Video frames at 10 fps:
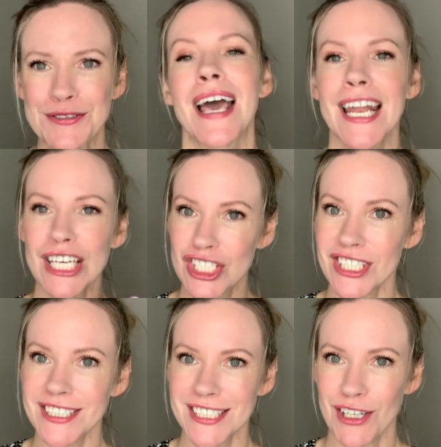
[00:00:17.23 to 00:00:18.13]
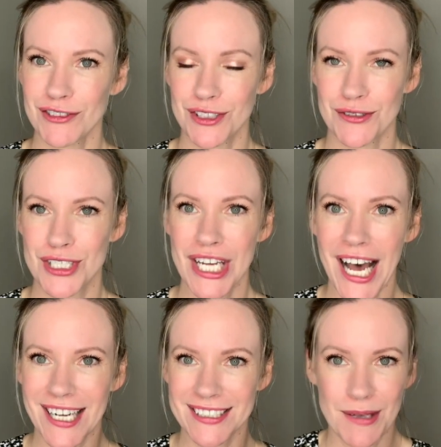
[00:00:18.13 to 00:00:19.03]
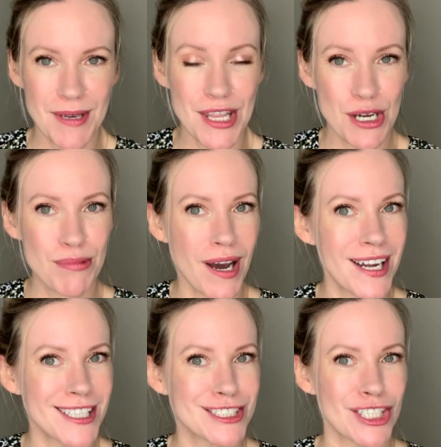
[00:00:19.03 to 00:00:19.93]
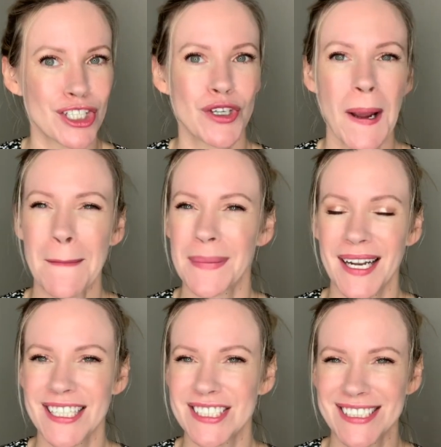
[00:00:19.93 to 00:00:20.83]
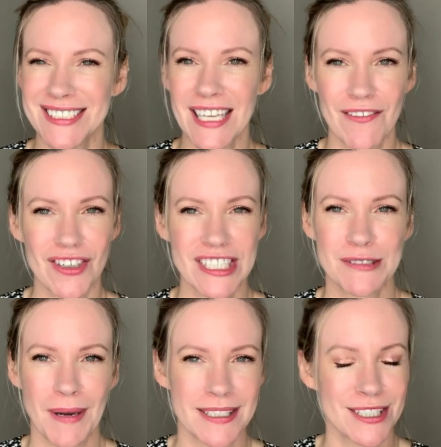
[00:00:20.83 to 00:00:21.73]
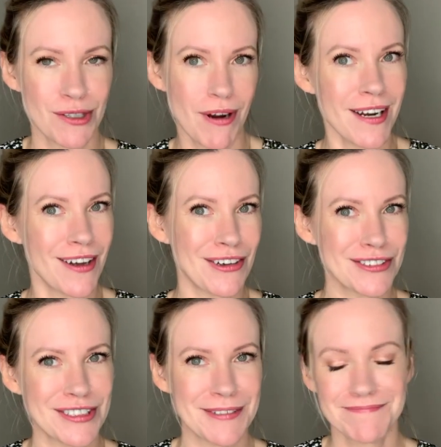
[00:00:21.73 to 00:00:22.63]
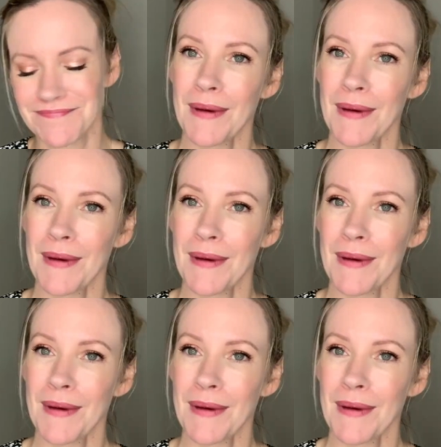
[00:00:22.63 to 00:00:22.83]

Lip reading: And I shouldn't sound so shocked. I mean, their products are great, but I just never expected a retinol cream.